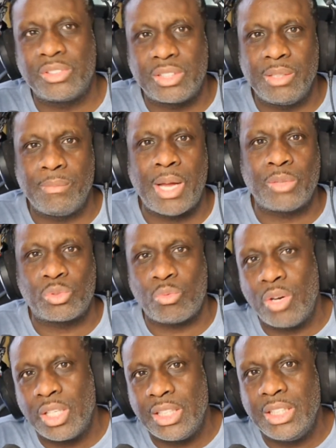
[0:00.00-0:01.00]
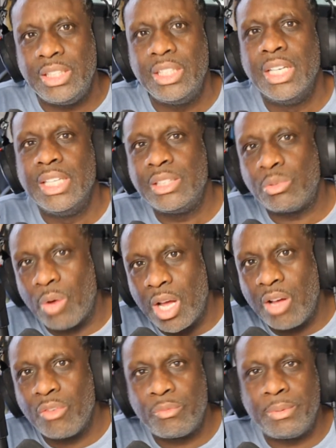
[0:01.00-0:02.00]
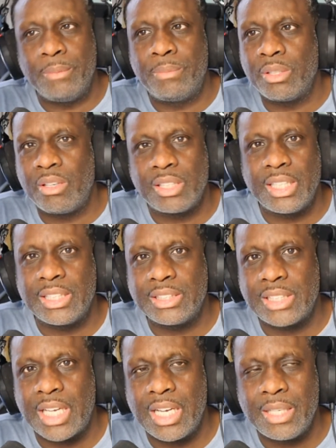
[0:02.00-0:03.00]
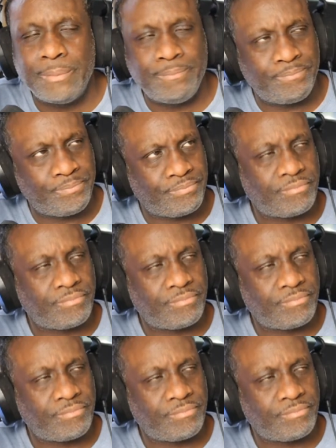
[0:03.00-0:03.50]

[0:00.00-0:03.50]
You see about 20, 12 people on at a time.